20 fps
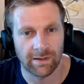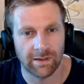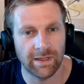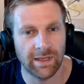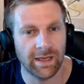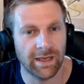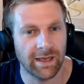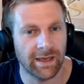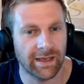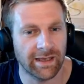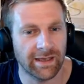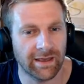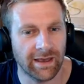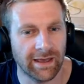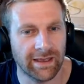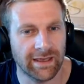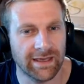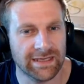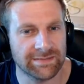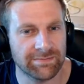Yeah,
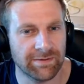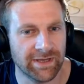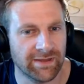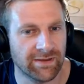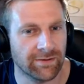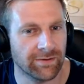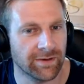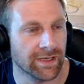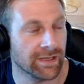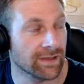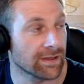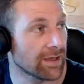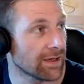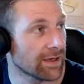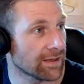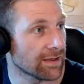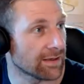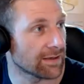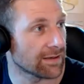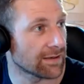I, I guess by doing
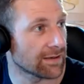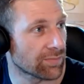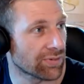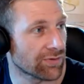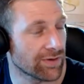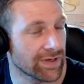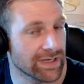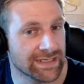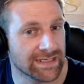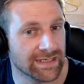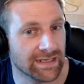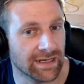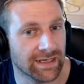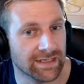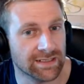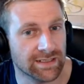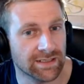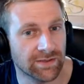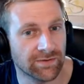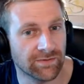that
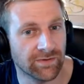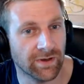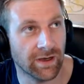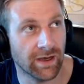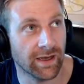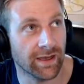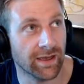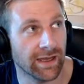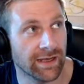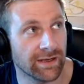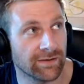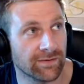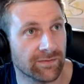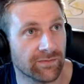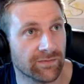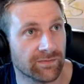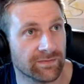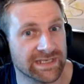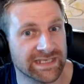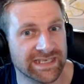pre-selection, you've got a kind
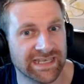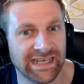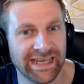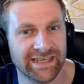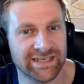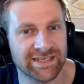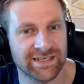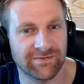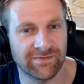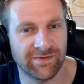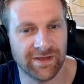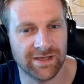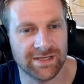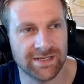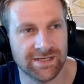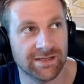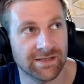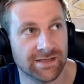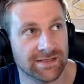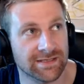of selection
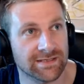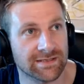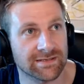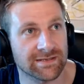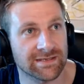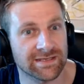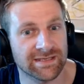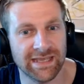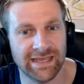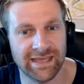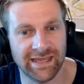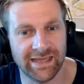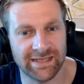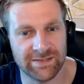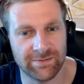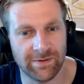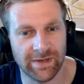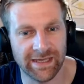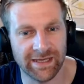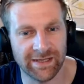function that's sneaking
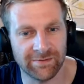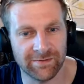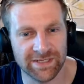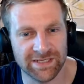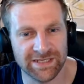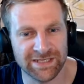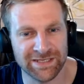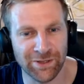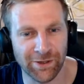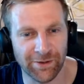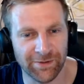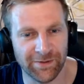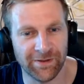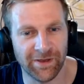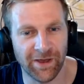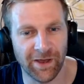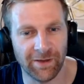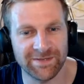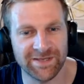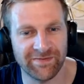its way in, which is not
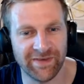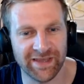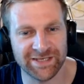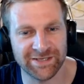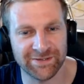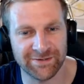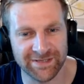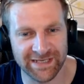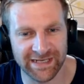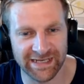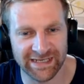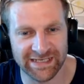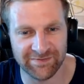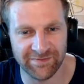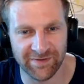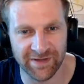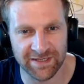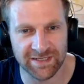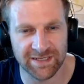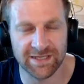the observational
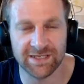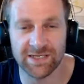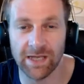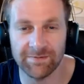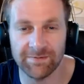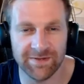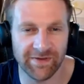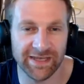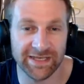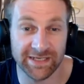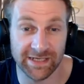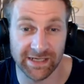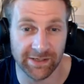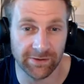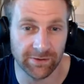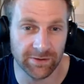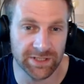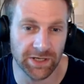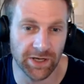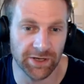selection function. Because observationally,
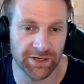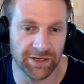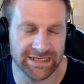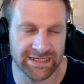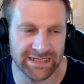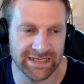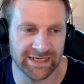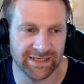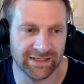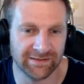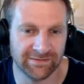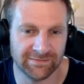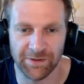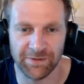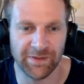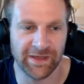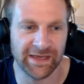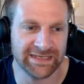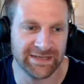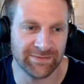you're also only seeing the
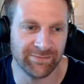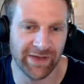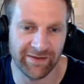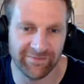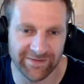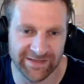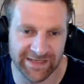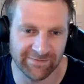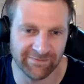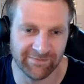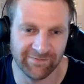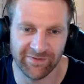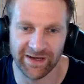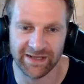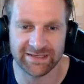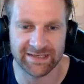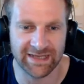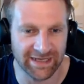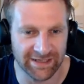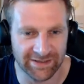things above some
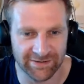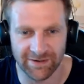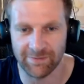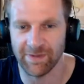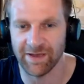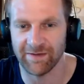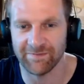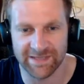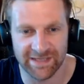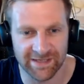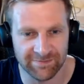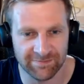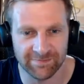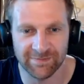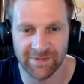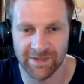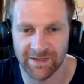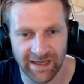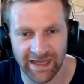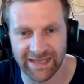flux cut or above
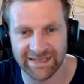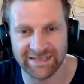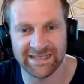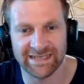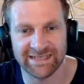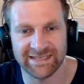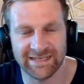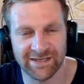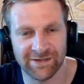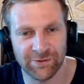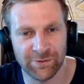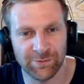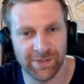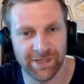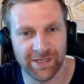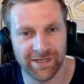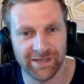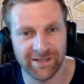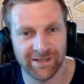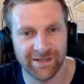some SZ signal,
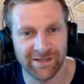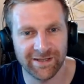but